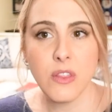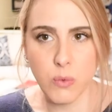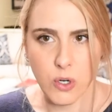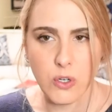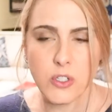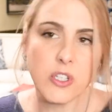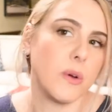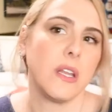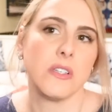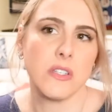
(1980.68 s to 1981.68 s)
the world. So
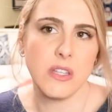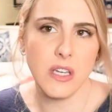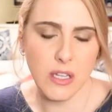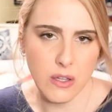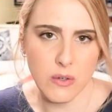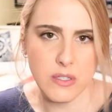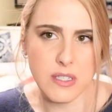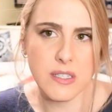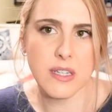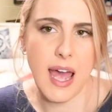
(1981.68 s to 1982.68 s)
it is the
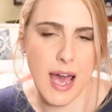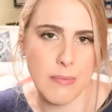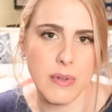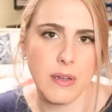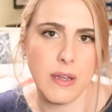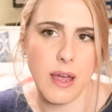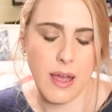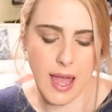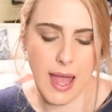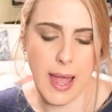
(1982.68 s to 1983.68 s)
closest
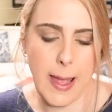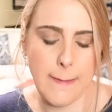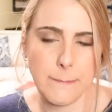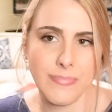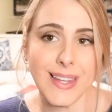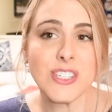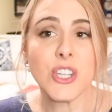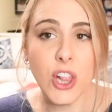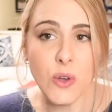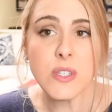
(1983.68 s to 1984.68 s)
it's the
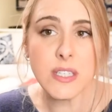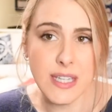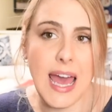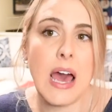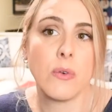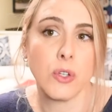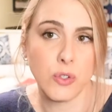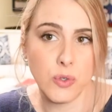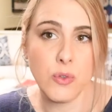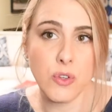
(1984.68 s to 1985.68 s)
closest town
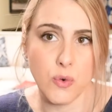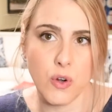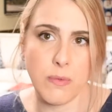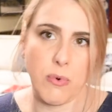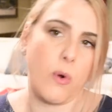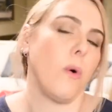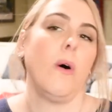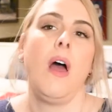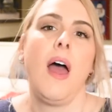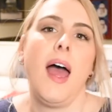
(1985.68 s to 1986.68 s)
to the North Pole.
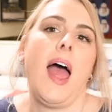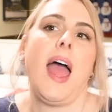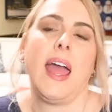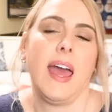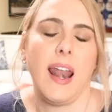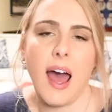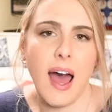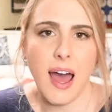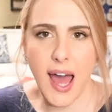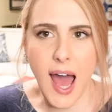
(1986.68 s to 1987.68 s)
And
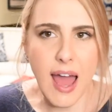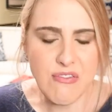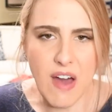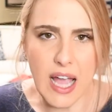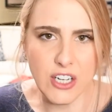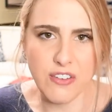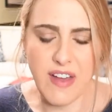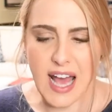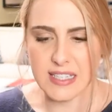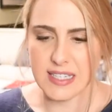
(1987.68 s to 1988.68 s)
I find her
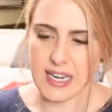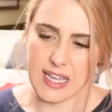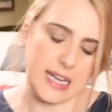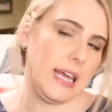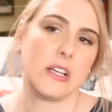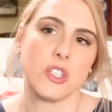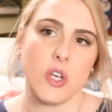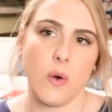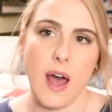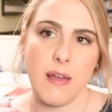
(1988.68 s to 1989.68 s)
fascinating.
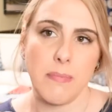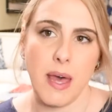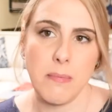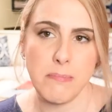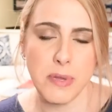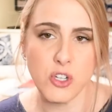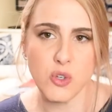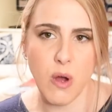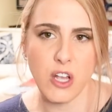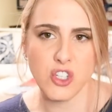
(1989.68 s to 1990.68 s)
So I've been binge
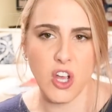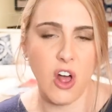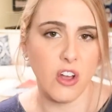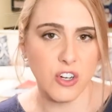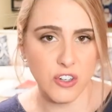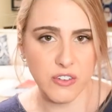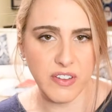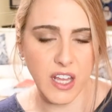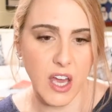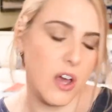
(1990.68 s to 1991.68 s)
watching all her
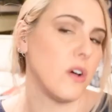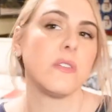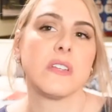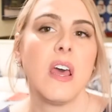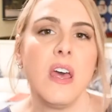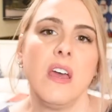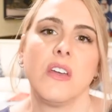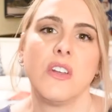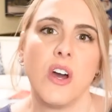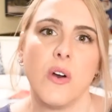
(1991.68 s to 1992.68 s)
videos,
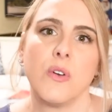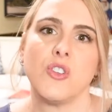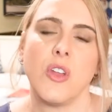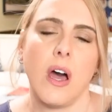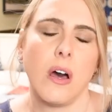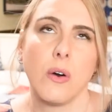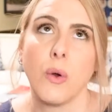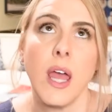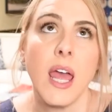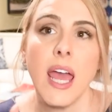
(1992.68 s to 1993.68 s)
you know, and oh,
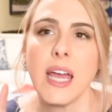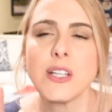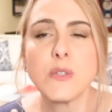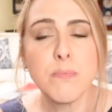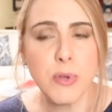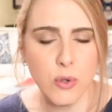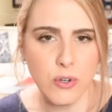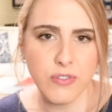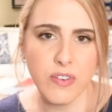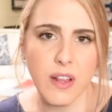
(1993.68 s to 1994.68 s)
it's
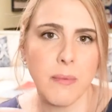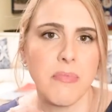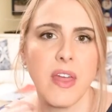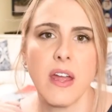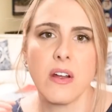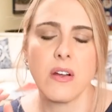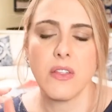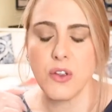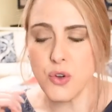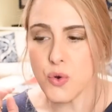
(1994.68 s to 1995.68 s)
beautiful up there.
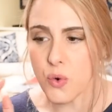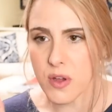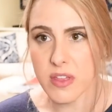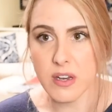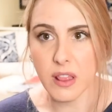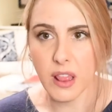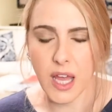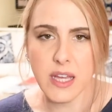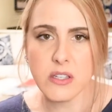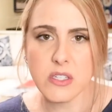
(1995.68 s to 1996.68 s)
The northern
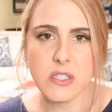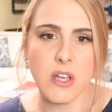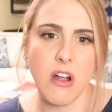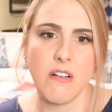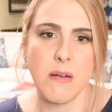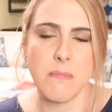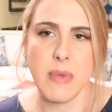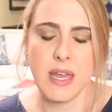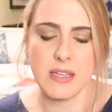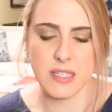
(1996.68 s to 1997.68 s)
lights are
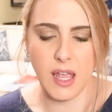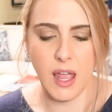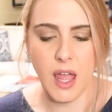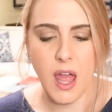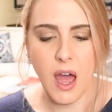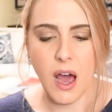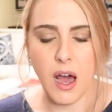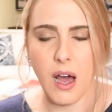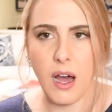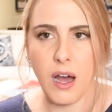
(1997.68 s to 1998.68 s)
amazing.
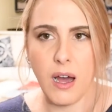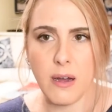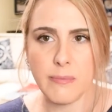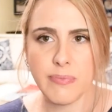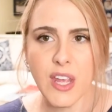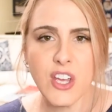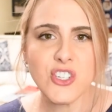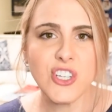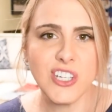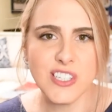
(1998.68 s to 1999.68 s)

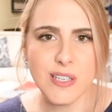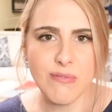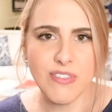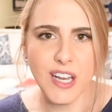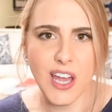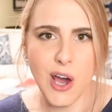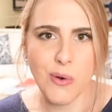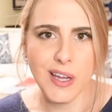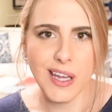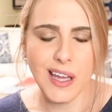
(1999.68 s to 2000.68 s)
She did some
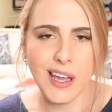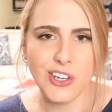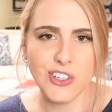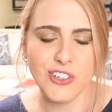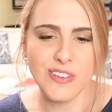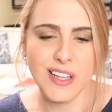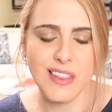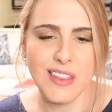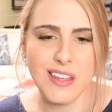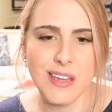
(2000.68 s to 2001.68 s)
videoing during
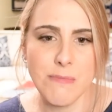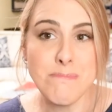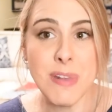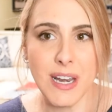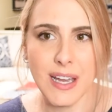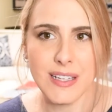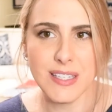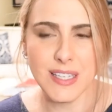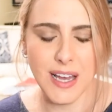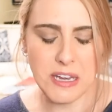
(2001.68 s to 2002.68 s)
the midnight
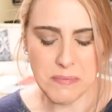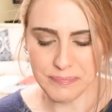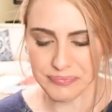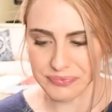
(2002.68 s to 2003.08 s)
sun,